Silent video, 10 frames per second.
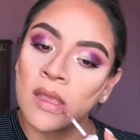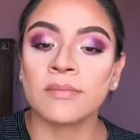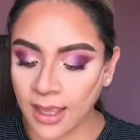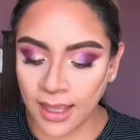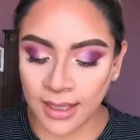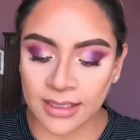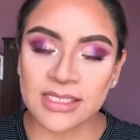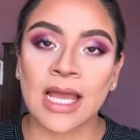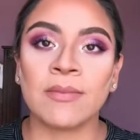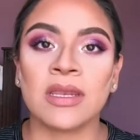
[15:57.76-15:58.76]
And
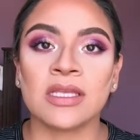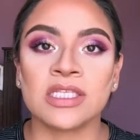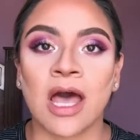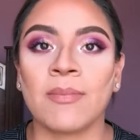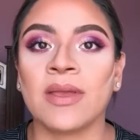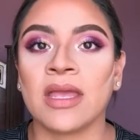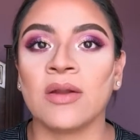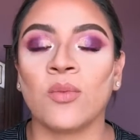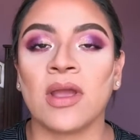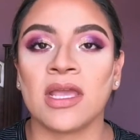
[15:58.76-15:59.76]
I'm going to top
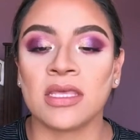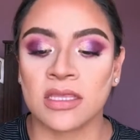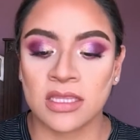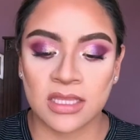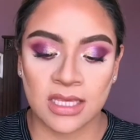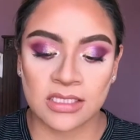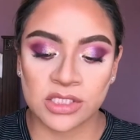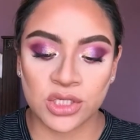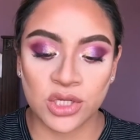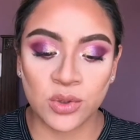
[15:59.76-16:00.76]
it with this
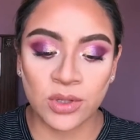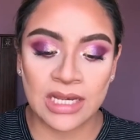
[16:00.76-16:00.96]
nude